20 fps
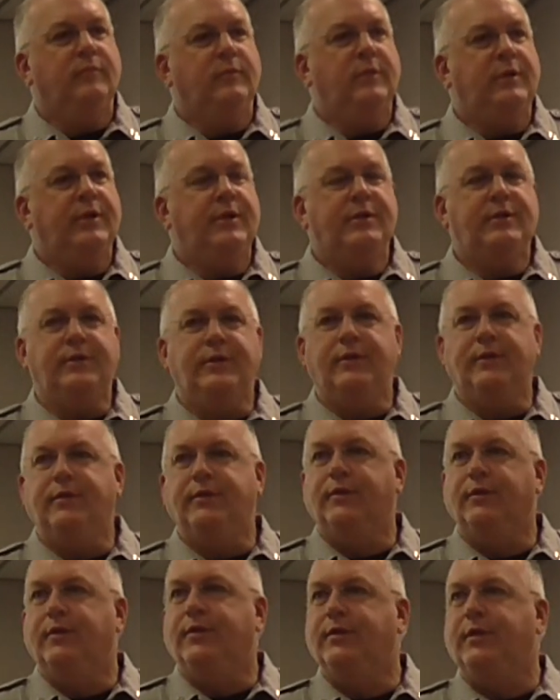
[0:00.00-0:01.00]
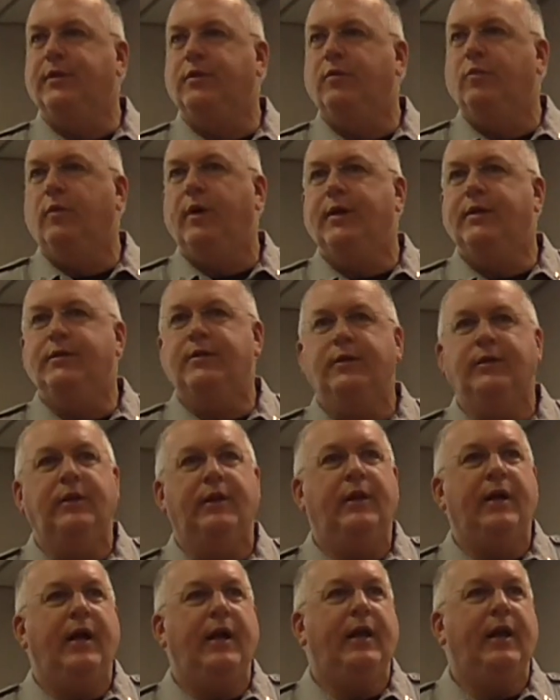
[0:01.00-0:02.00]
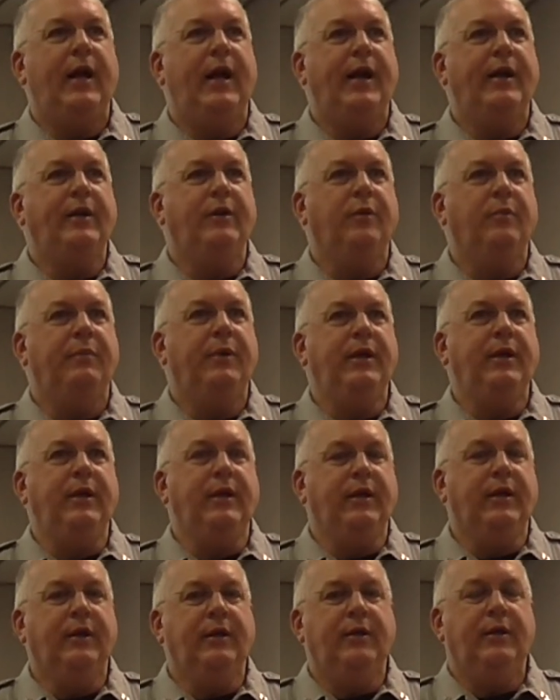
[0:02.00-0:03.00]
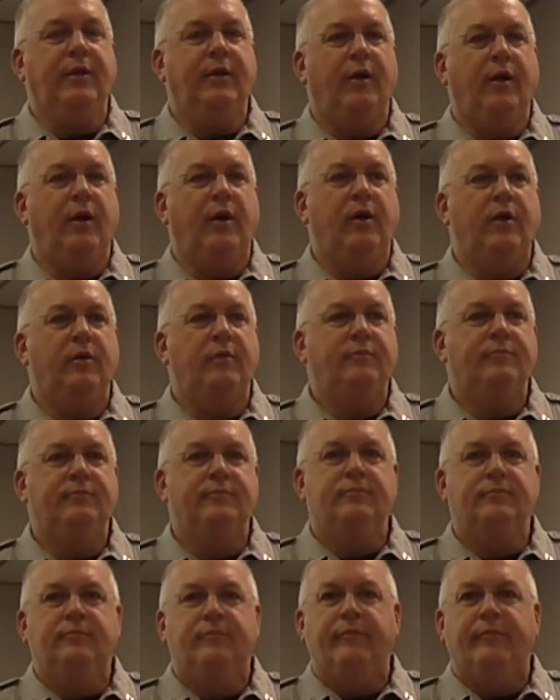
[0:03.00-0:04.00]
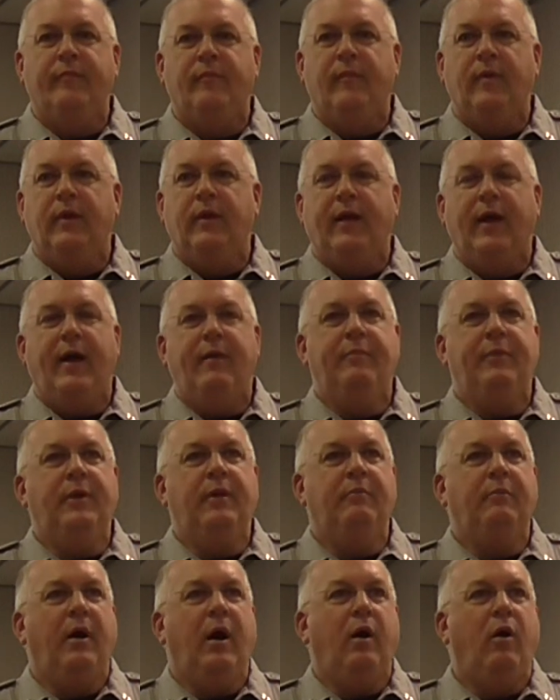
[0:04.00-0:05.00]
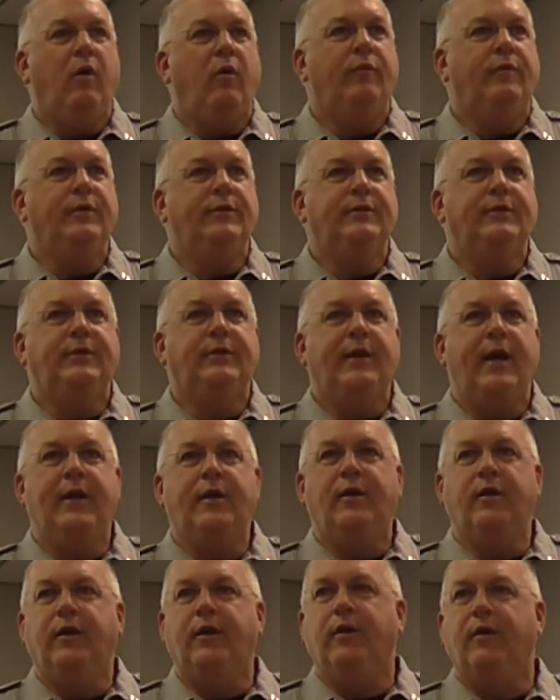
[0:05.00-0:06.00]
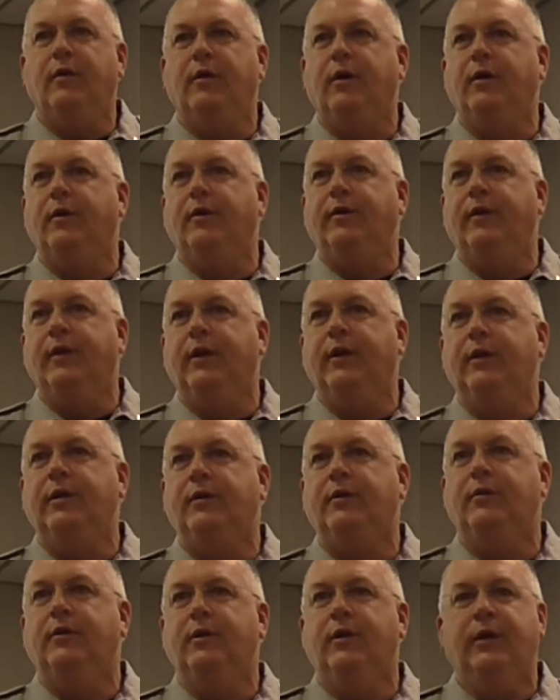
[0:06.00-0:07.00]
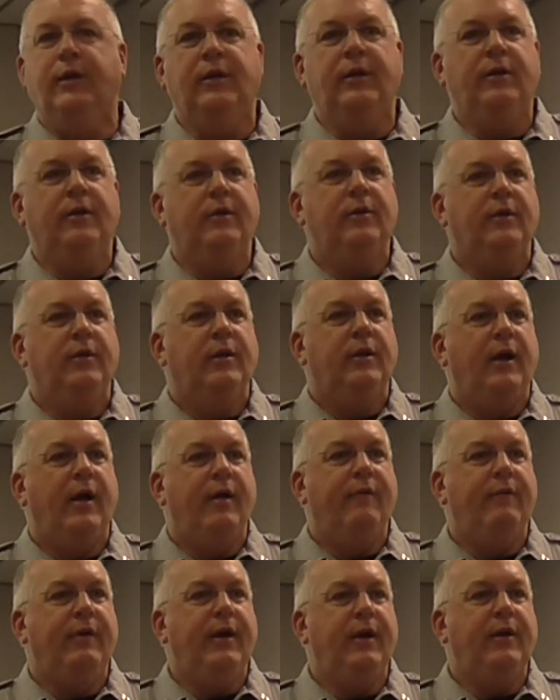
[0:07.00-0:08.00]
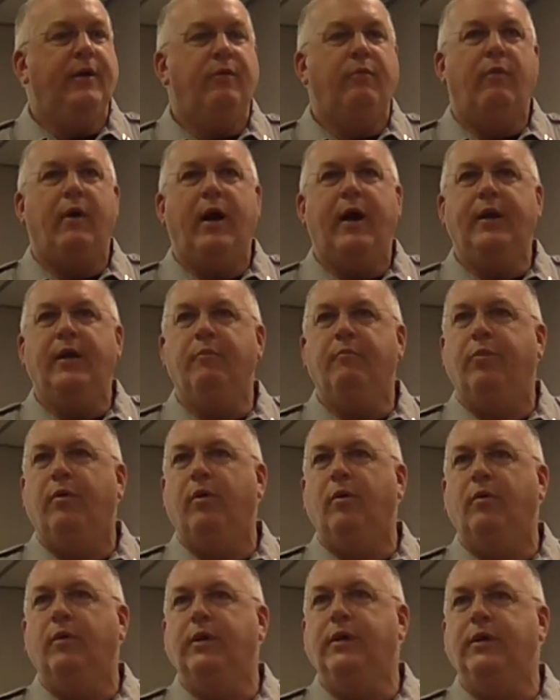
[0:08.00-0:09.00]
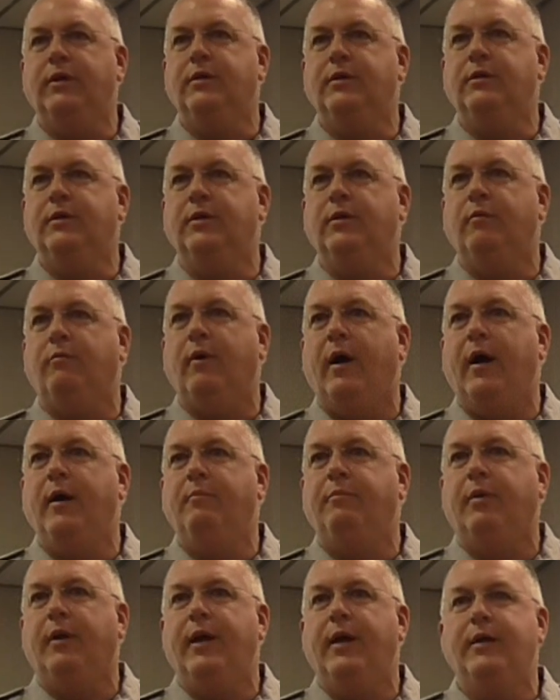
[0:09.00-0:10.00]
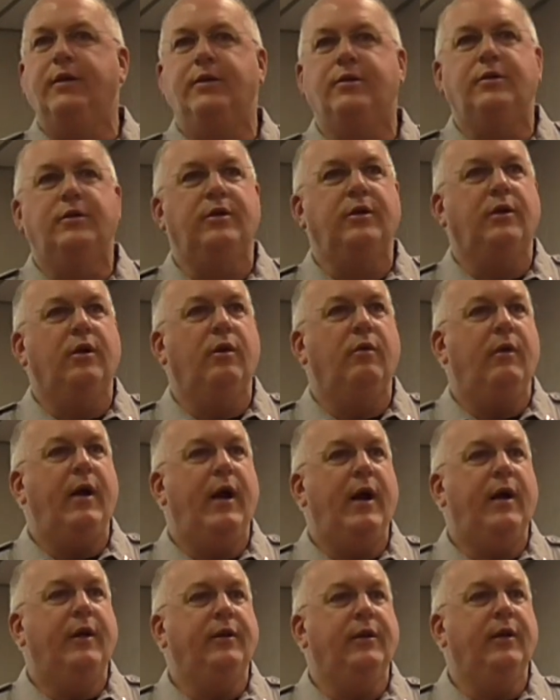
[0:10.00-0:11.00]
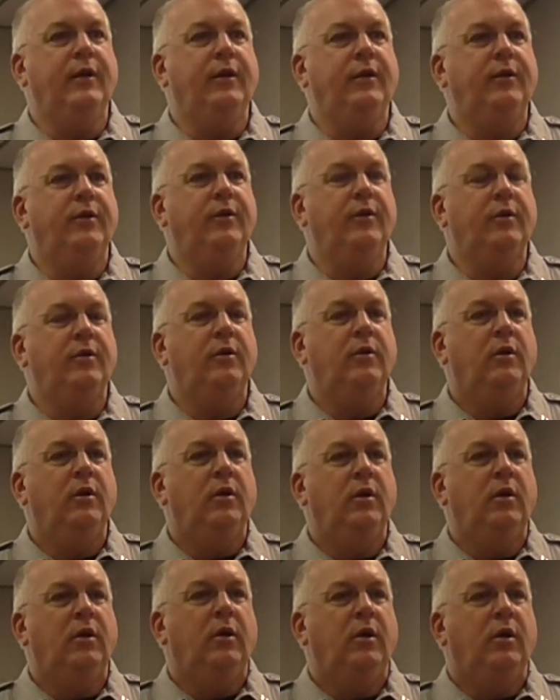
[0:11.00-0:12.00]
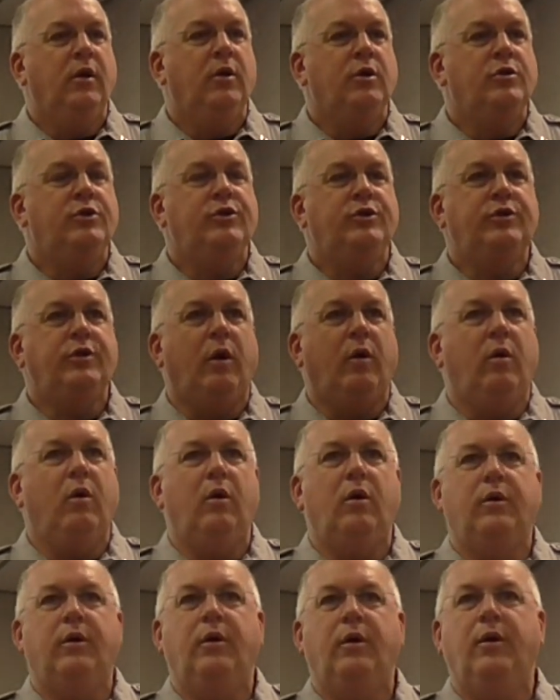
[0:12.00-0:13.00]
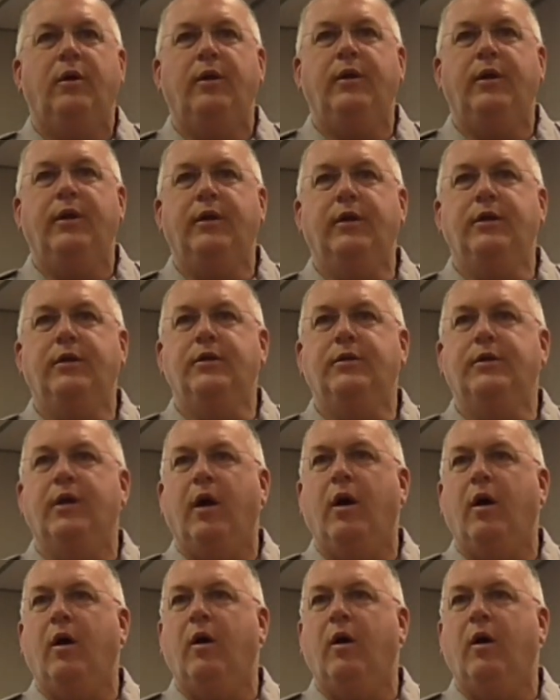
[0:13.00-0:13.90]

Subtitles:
this is a situation that I like to be in. I've been in my office taking care of other things, and I've had the right employees in the right place to go out and to start these